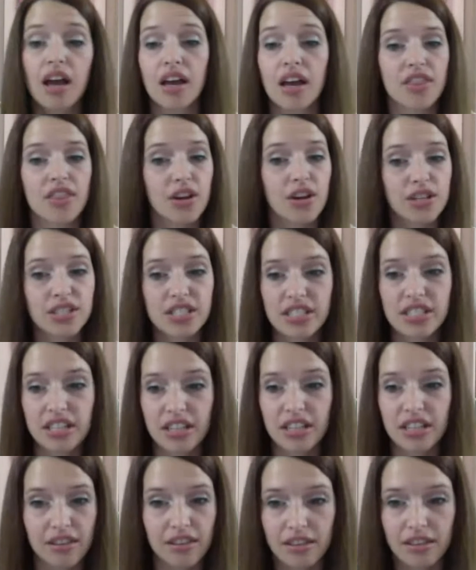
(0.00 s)
There is
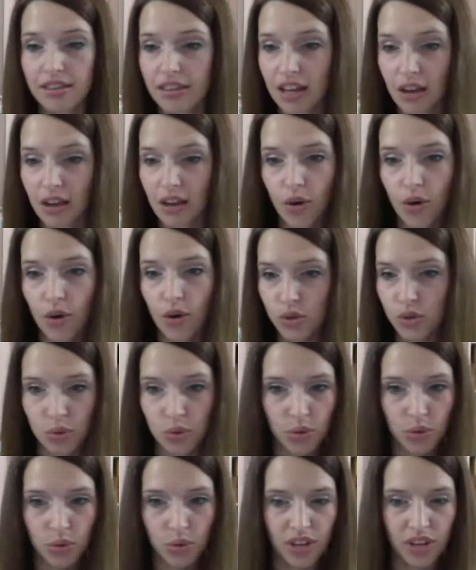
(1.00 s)
no
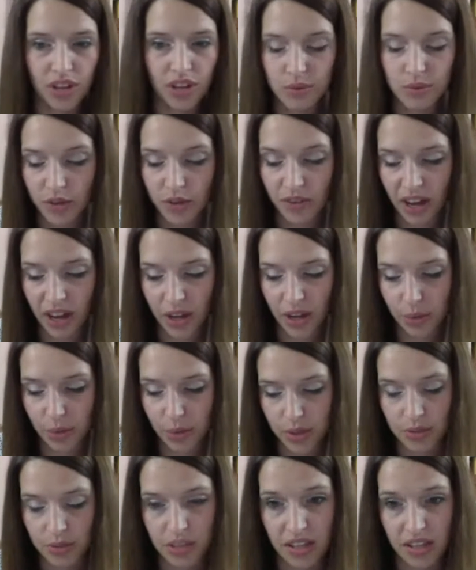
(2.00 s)
tool that was more valuable
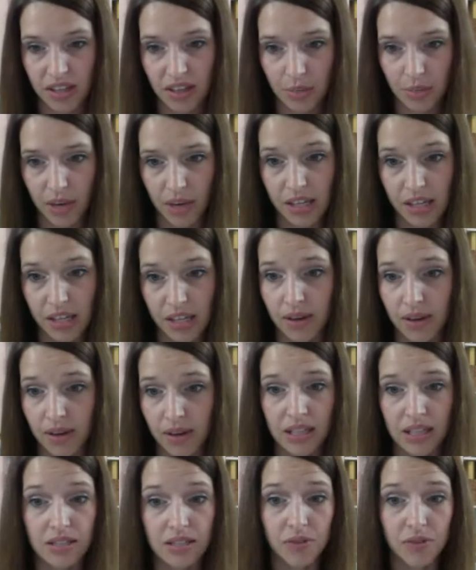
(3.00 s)
to me than my email
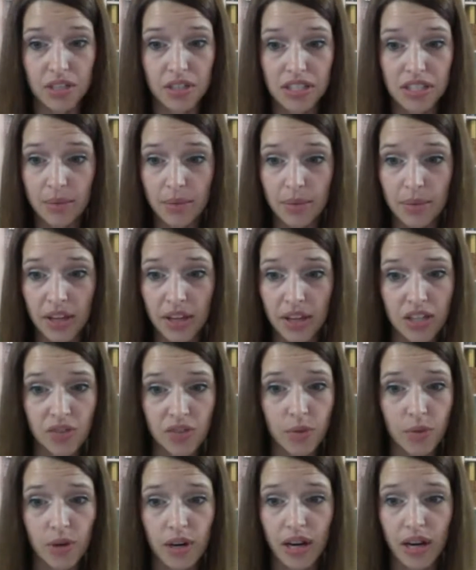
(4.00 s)
list. The first time I launched
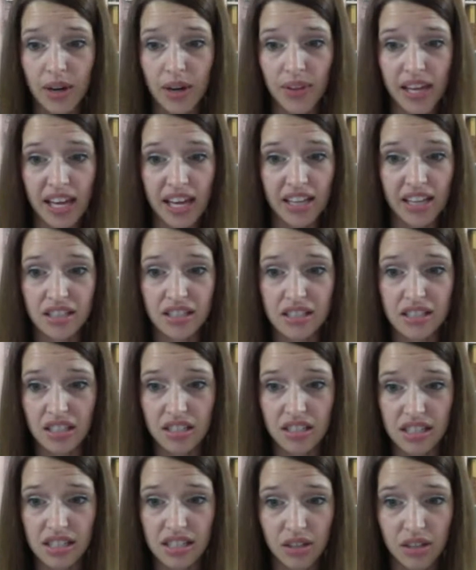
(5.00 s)
Framework, I only had
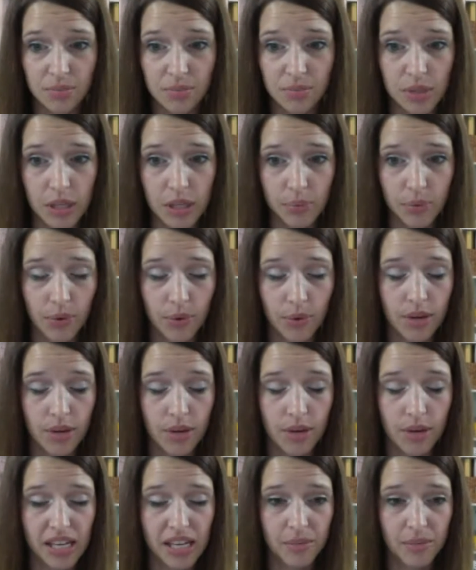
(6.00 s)
6,000 people on
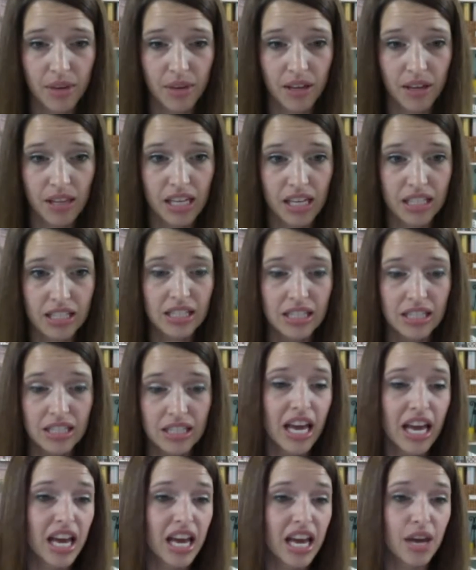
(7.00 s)
my email list.
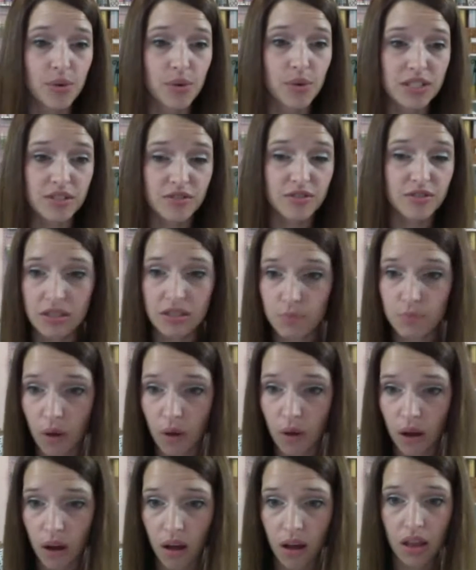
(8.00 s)
It was
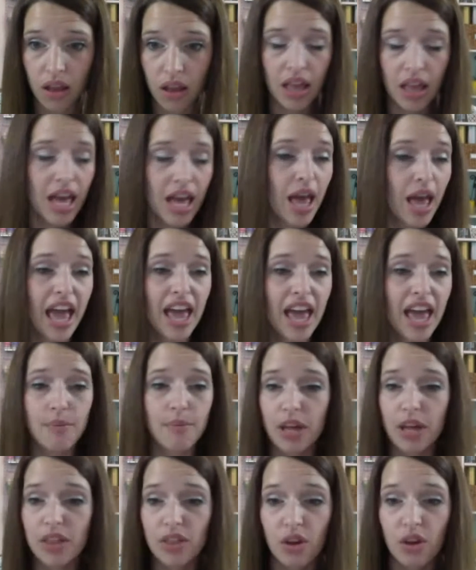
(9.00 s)
small,
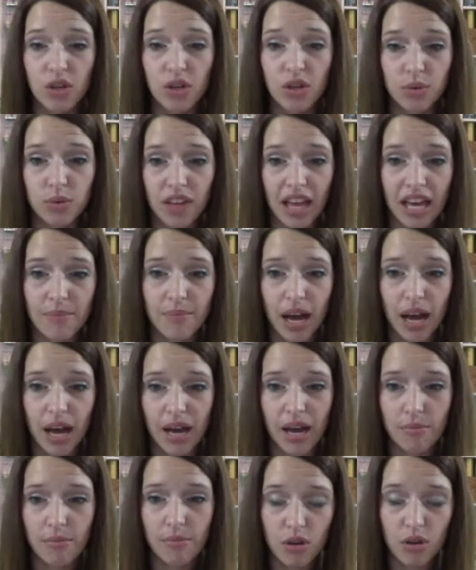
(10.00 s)
but those were like
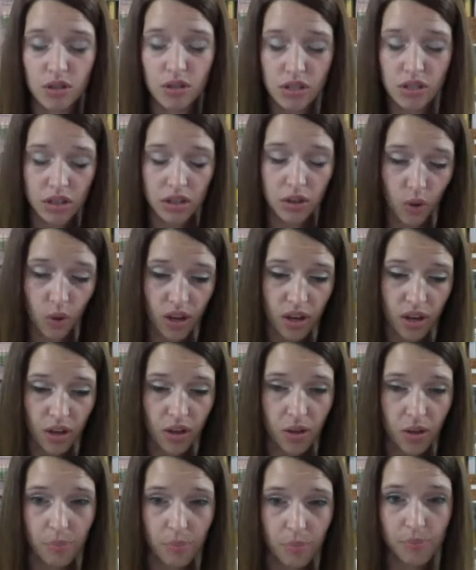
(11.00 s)
my most
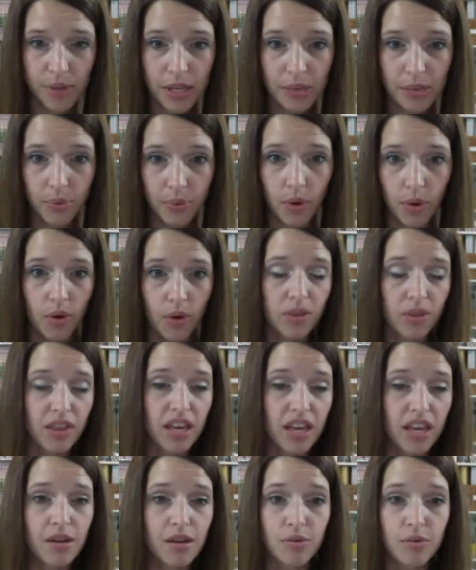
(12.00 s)
loyal people.
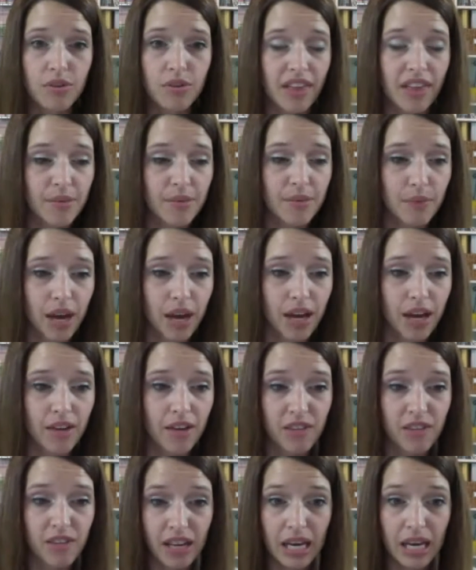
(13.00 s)
They were like my
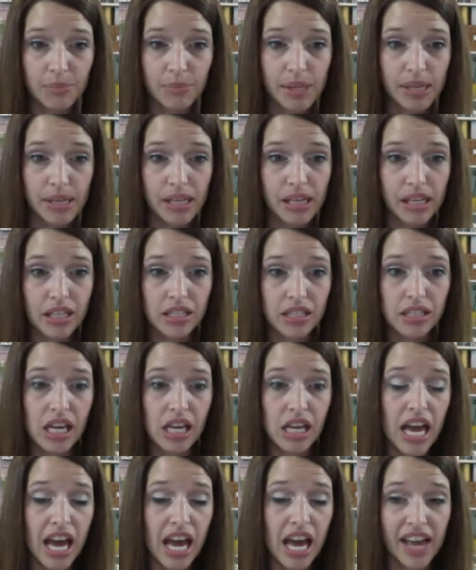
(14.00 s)
VIPs.
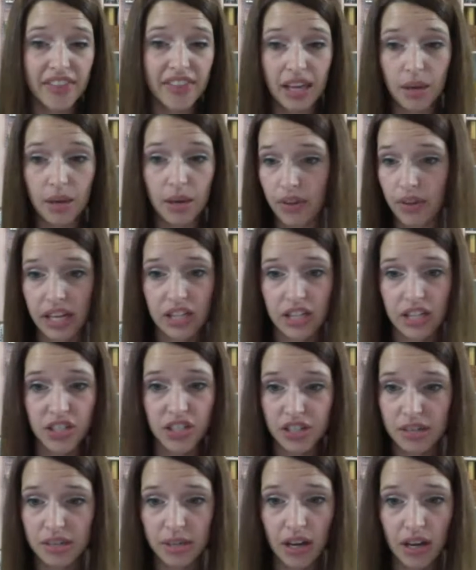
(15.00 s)
and they were like
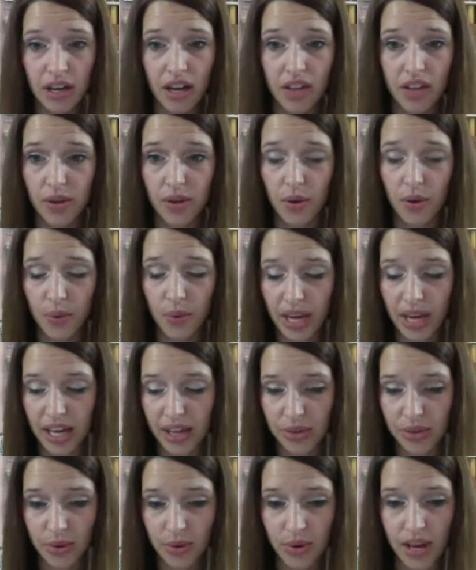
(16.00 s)
cheering me on the whole way
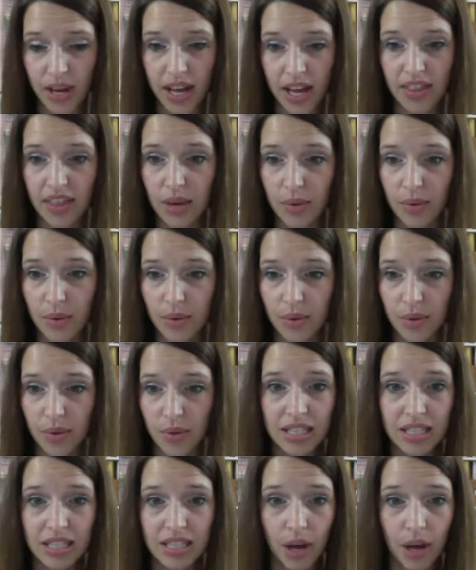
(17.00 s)
through it. They were the ones
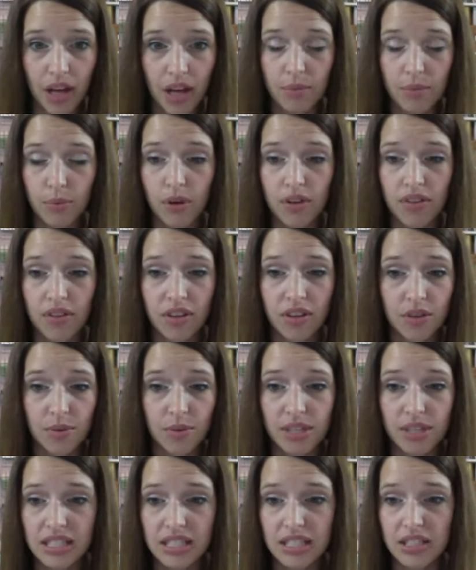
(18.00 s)
that bought the book. They were the
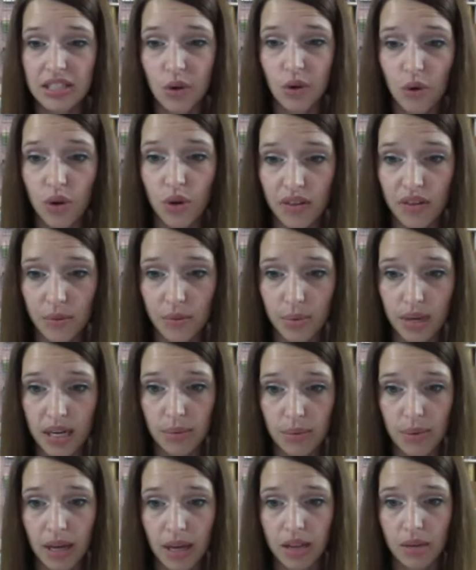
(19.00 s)
ones that told everybody
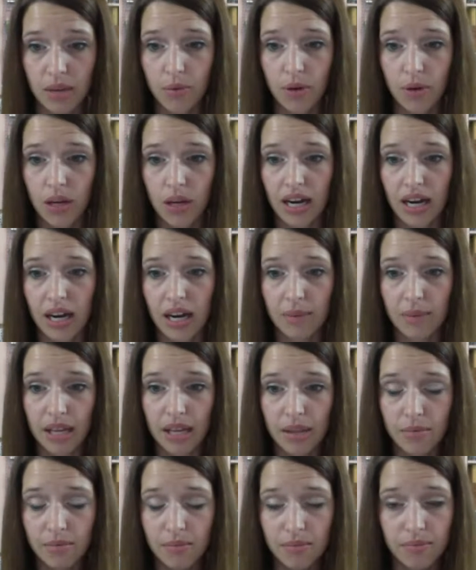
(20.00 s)
about the book, and I made
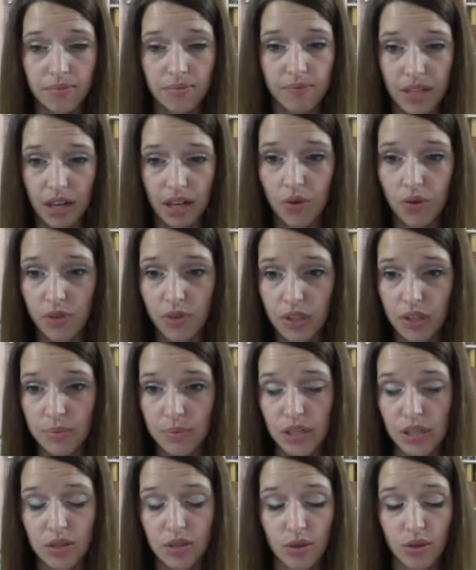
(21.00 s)
them, you know, feel
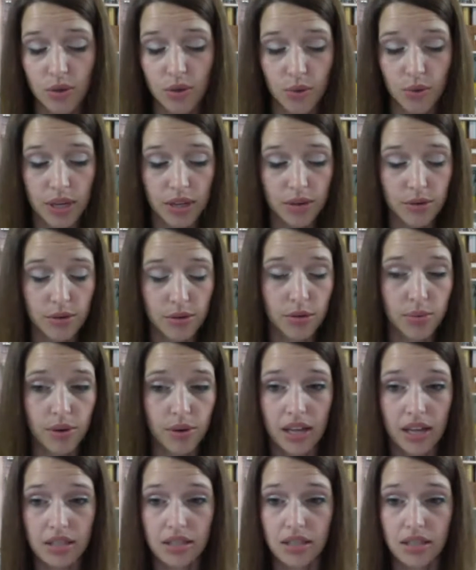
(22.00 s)
special the whole way through the
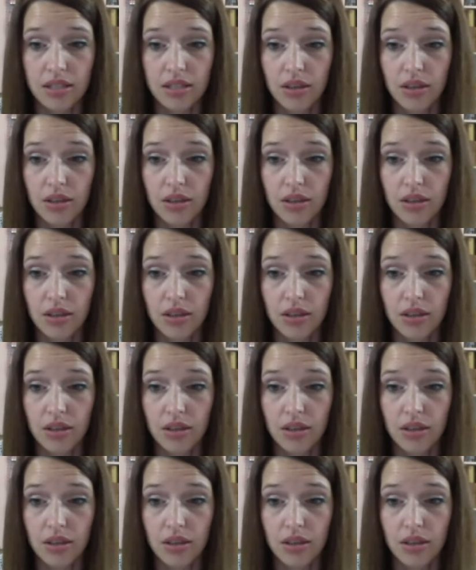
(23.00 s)
process.